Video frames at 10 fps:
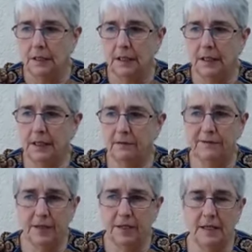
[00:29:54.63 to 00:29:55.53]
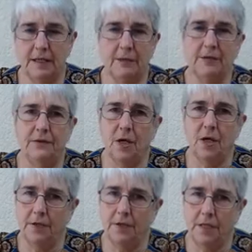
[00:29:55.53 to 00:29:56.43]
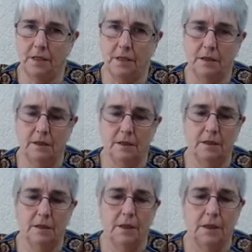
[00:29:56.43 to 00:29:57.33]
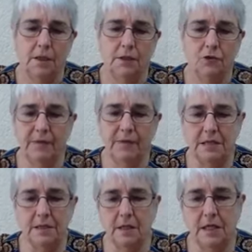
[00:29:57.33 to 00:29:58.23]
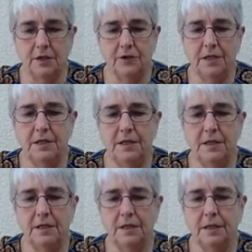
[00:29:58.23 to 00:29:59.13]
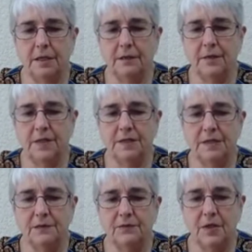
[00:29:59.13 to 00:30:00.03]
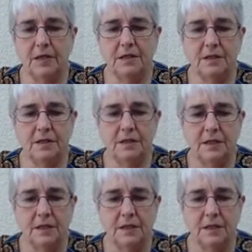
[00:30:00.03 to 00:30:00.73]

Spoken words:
And then finally we have irony. Dramatic irony is defined